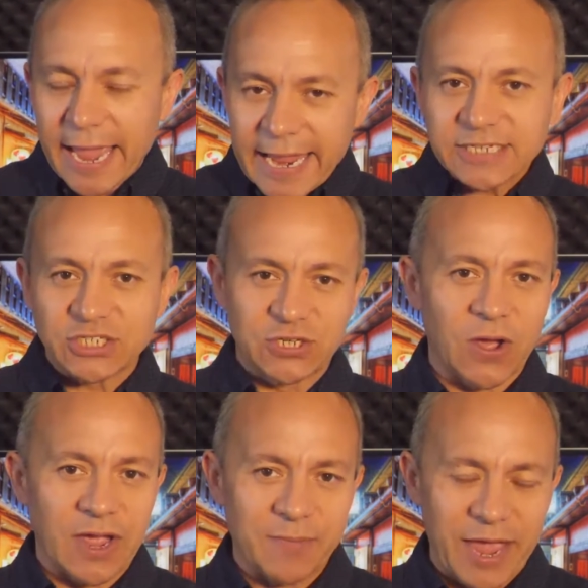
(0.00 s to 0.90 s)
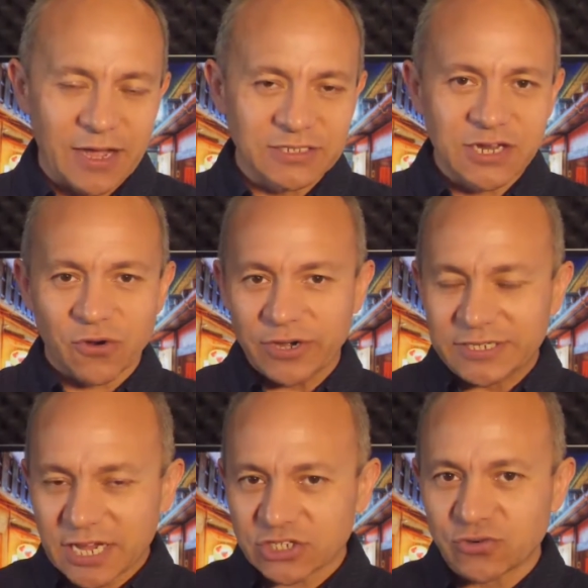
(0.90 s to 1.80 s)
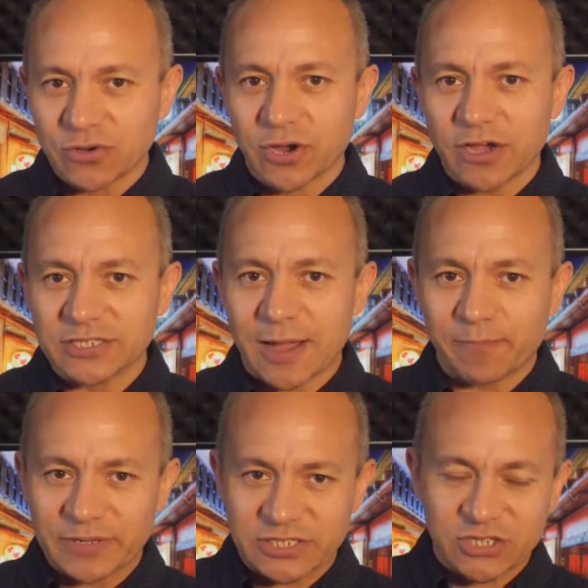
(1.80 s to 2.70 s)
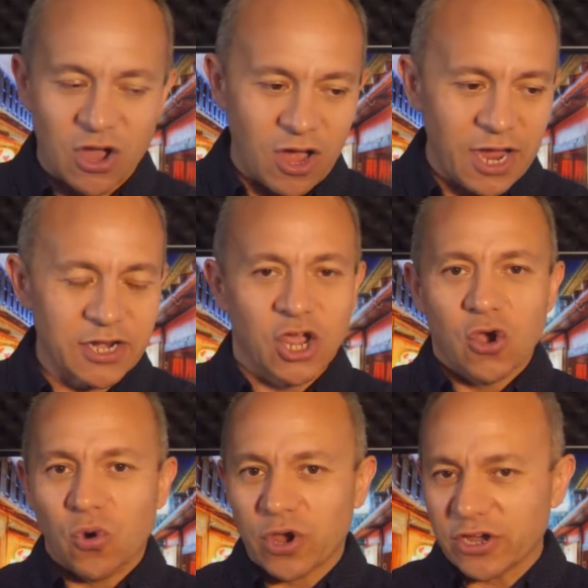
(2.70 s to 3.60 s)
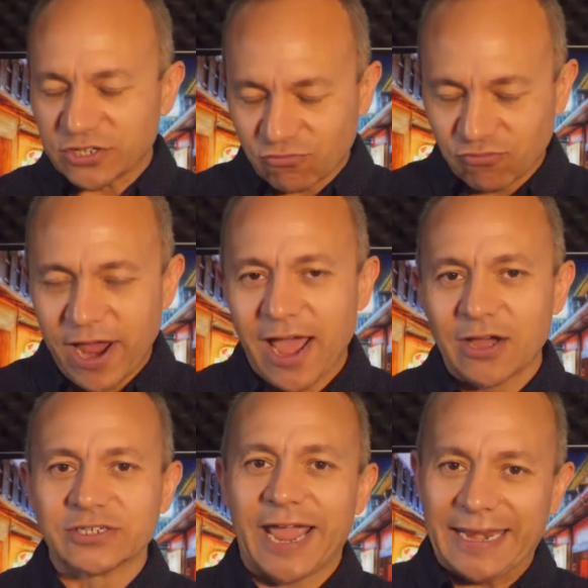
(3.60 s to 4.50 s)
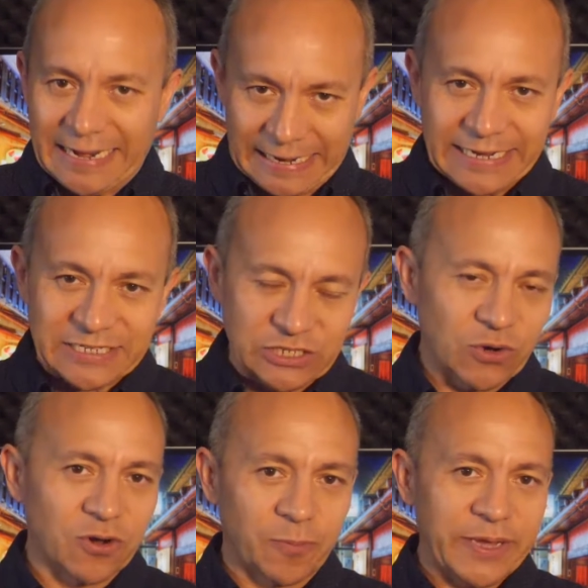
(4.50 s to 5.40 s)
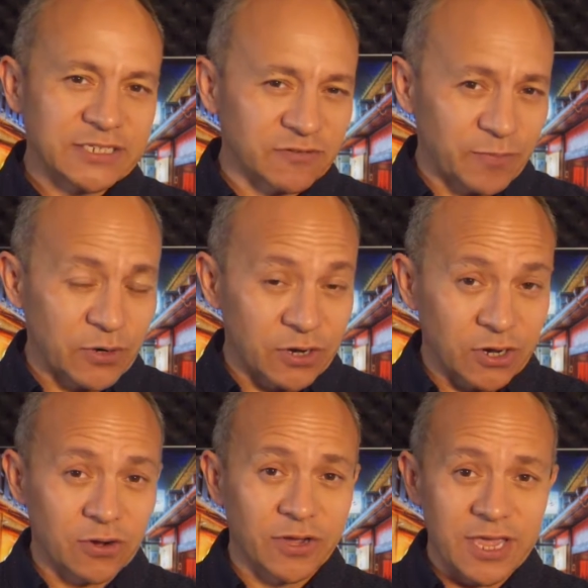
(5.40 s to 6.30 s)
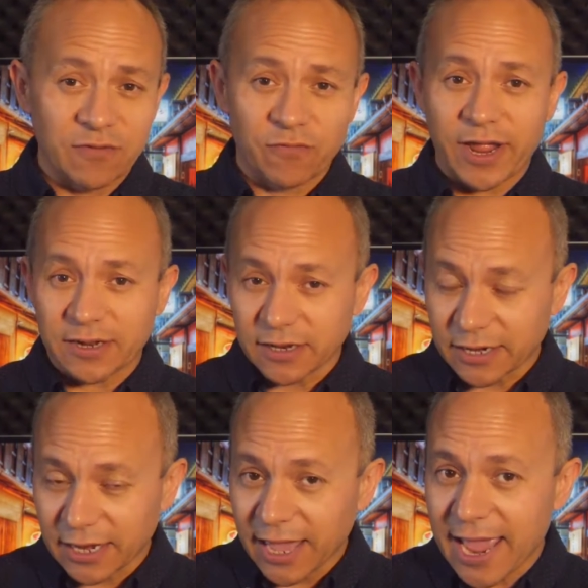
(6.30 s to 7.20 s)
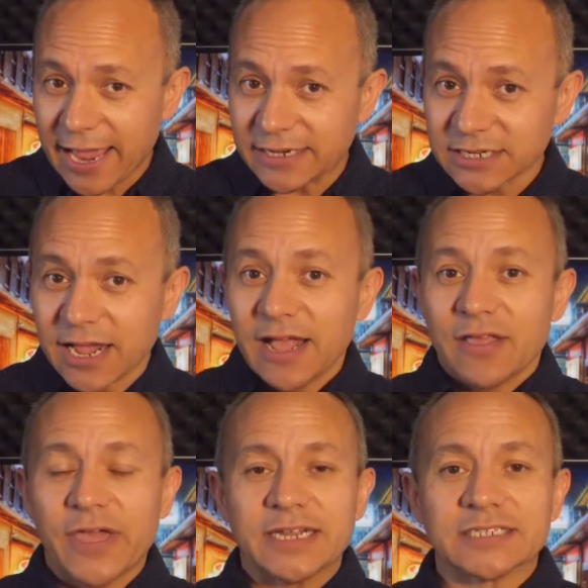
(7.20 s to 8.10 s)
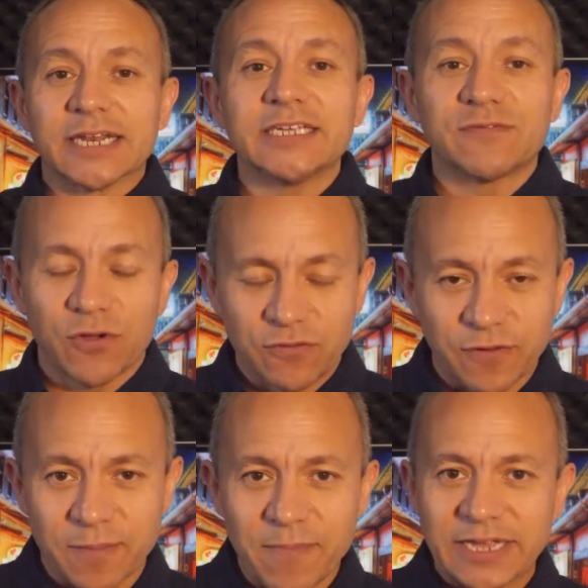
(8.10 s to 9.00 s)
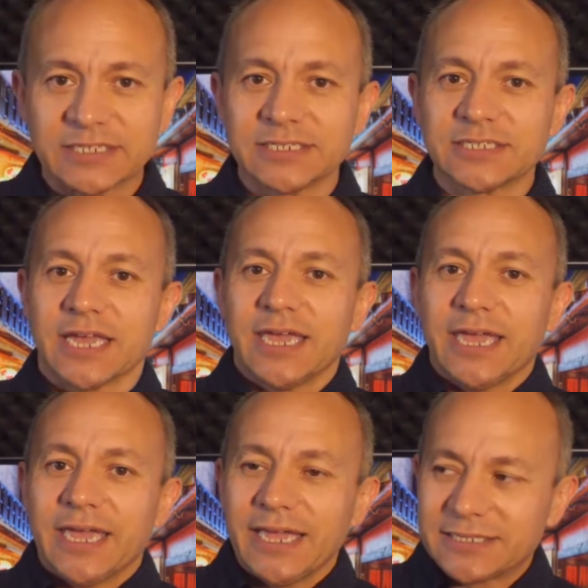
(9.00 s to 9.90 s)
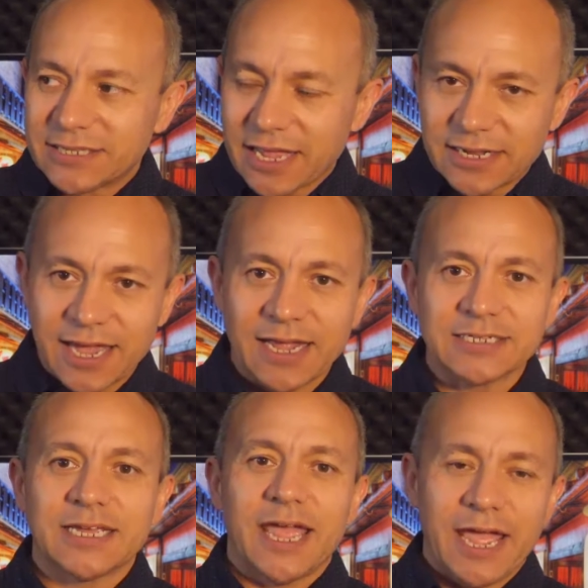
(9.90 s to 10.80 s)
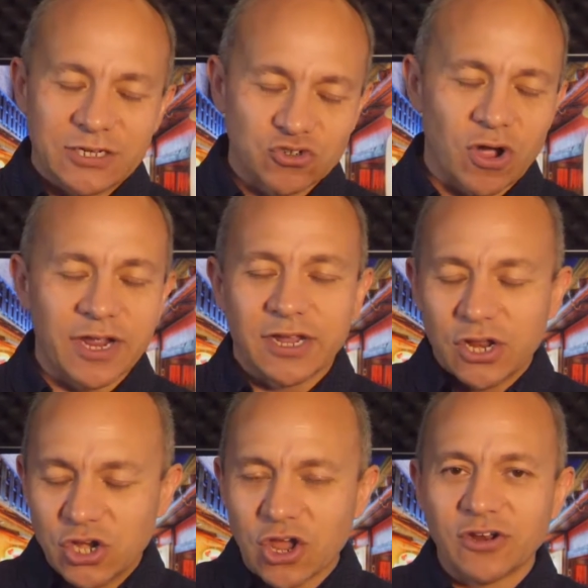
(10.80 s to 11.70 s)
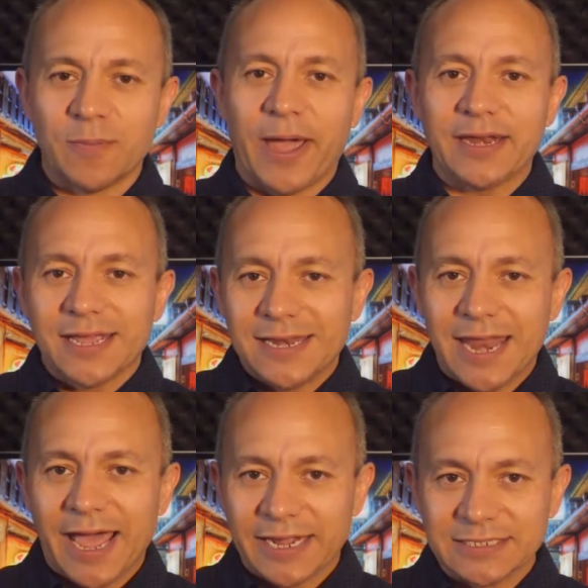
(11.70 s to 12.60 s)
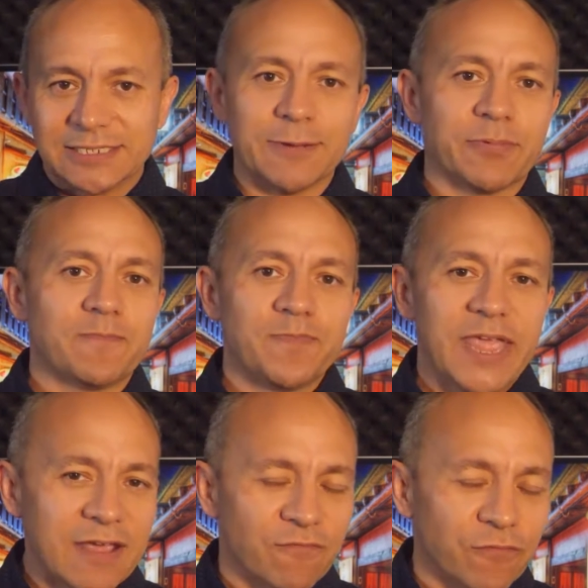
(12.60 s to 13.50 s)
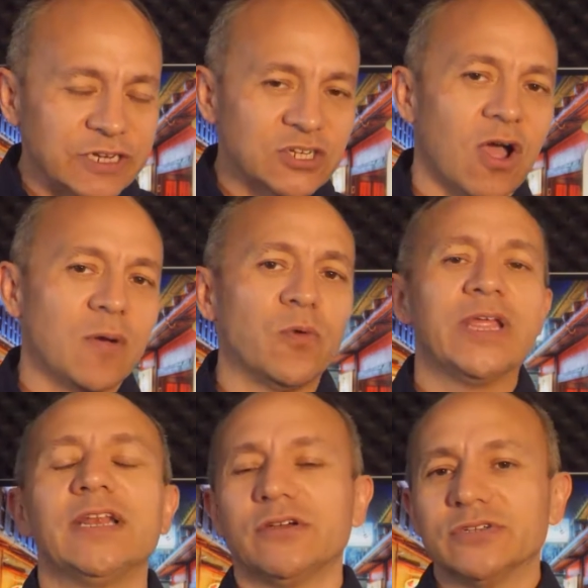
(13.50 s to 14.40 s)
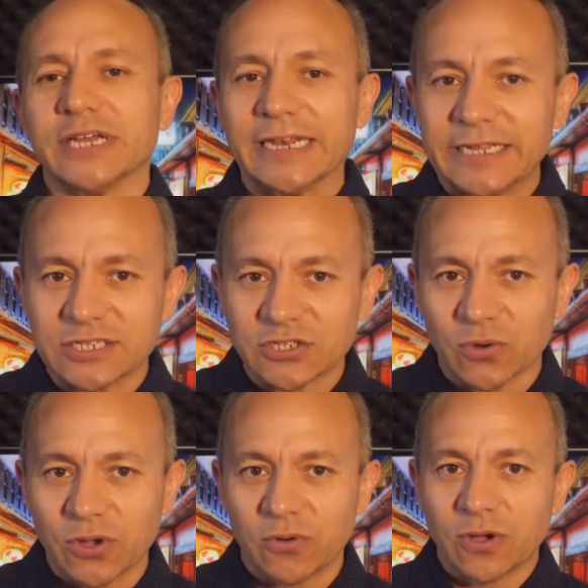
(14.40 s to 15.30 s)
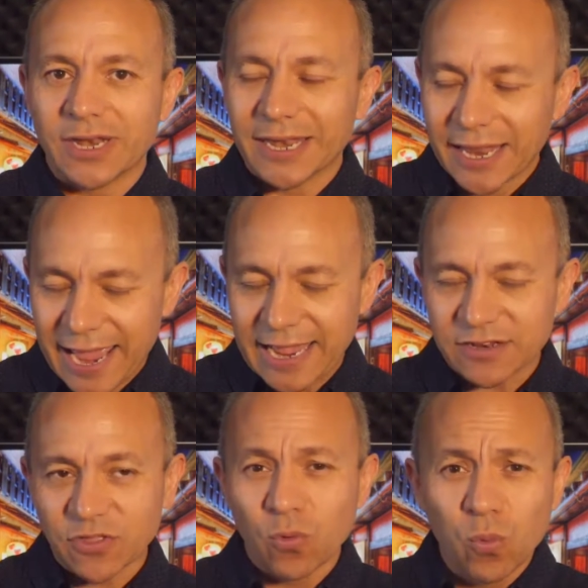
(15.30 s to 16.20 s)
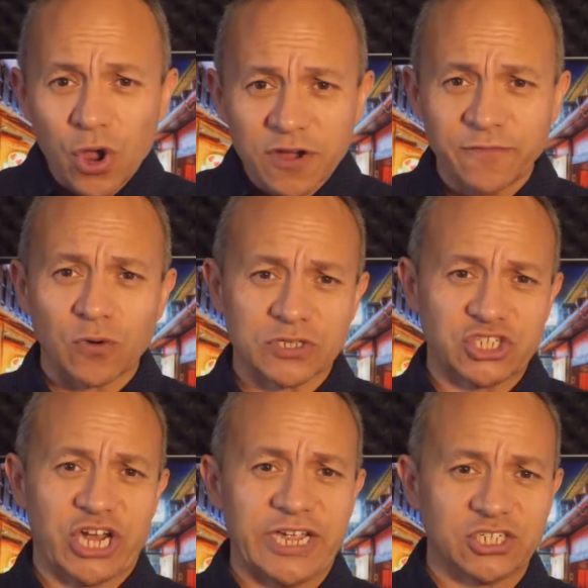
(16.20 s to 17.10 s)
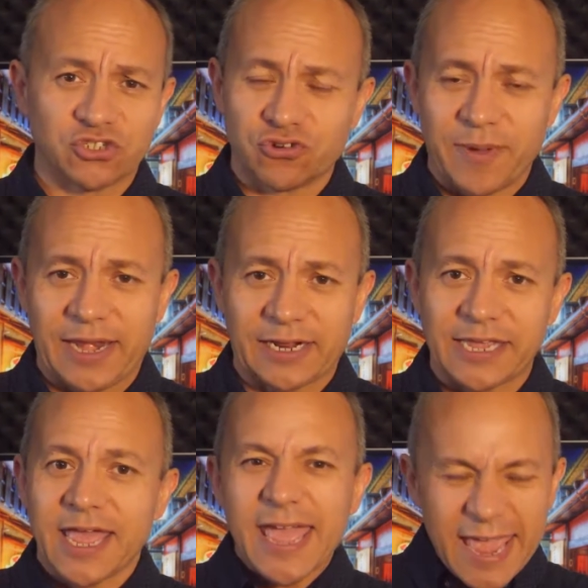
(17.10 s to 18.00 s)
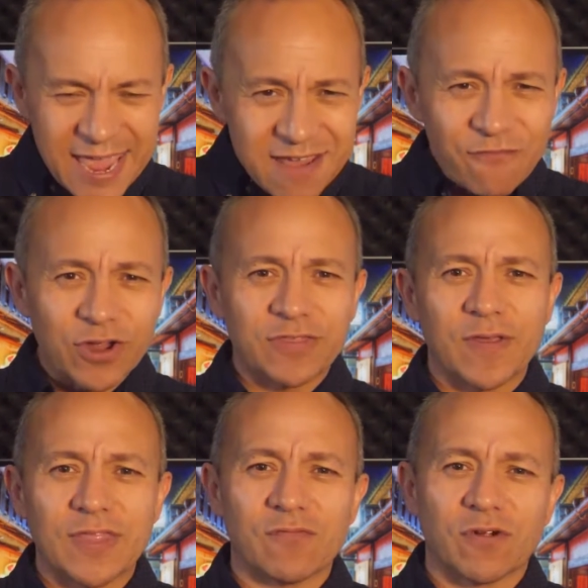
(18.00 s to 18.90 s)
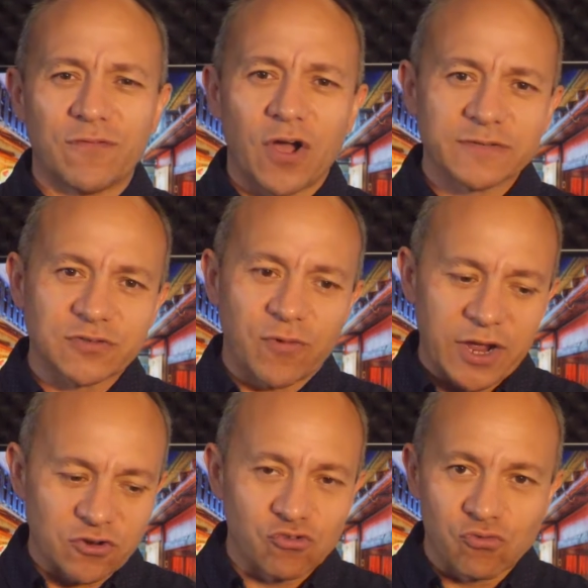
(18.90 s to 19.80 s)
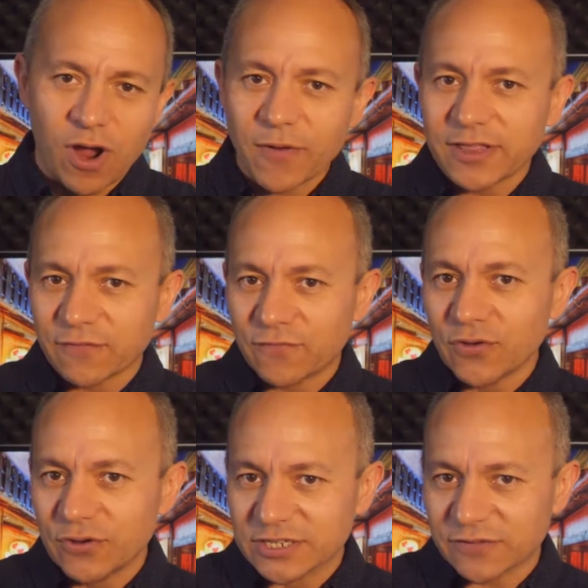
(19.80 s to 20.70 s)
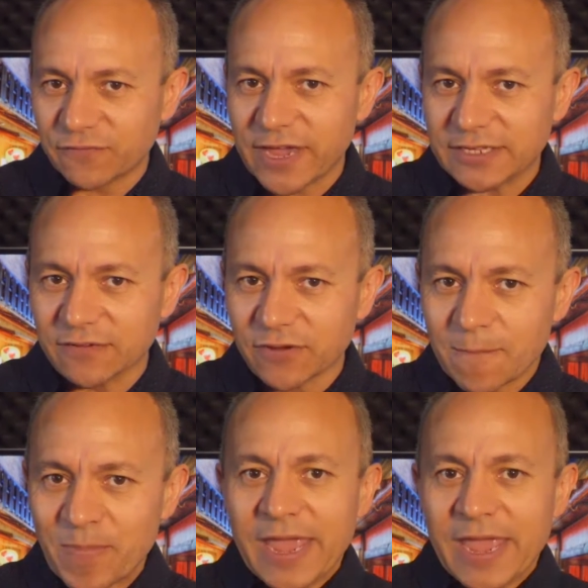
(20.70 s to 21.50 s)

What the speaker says: Each time housing or industrial goes up beside or goes around an elite soil piece of Pukekohe and Franklin land that is less food for the masses, it's that cut and dried, no debate, nada, zip. Every time lose elite soil land, the workforce changes dramatically. Everything that revolves around growing the food is effective.